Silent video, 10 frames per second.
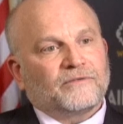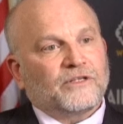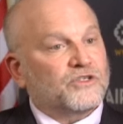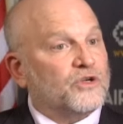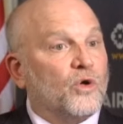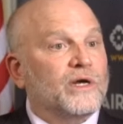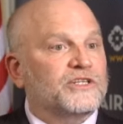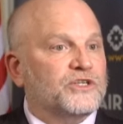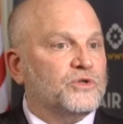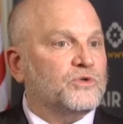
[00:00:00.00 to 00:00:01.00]
There's no
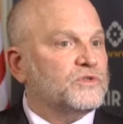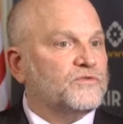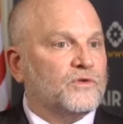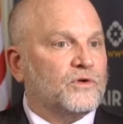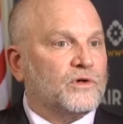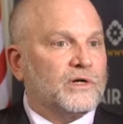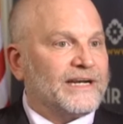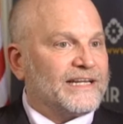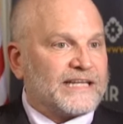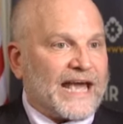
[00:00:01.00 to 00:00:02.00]
excuse for
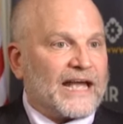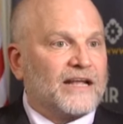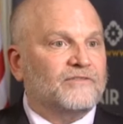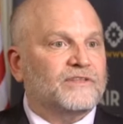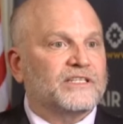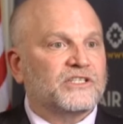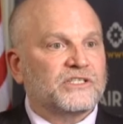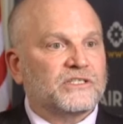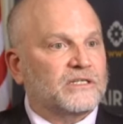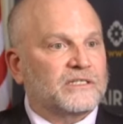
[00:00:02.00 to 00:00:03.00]
an attack of
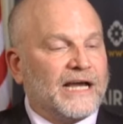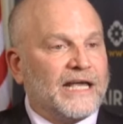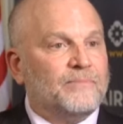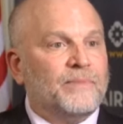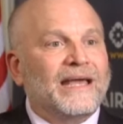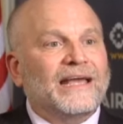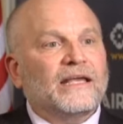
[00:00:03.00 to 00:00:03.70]
this type,